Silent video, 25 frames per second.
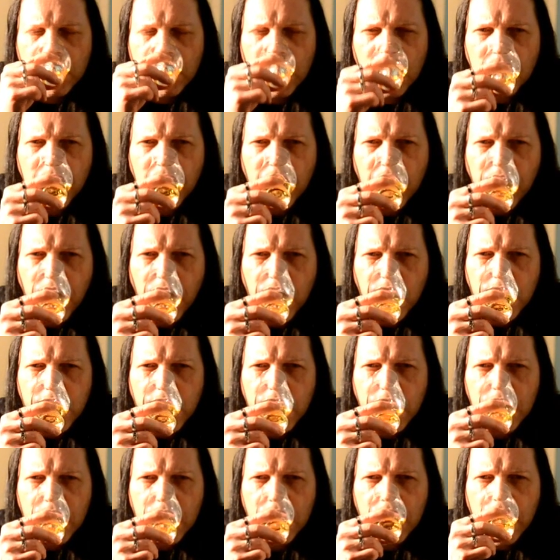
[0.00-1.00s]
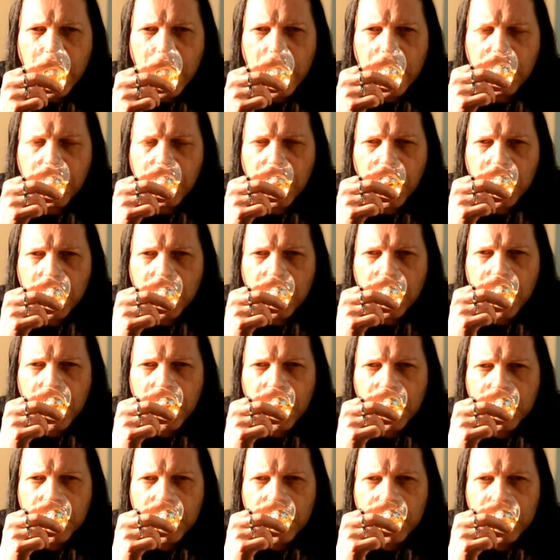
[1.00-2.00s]
A little bit of iodine now,
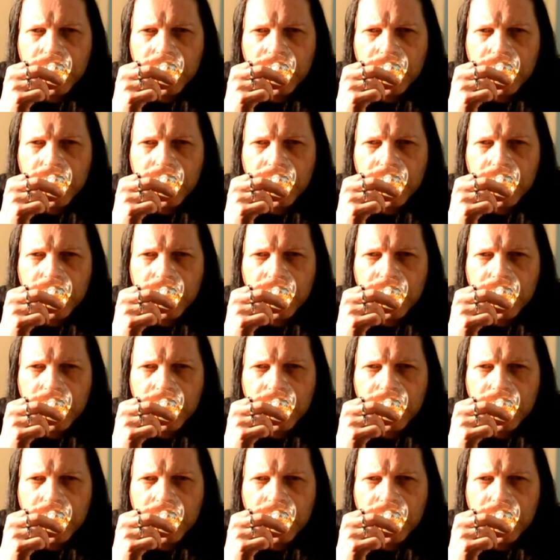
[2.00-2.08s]
possibly.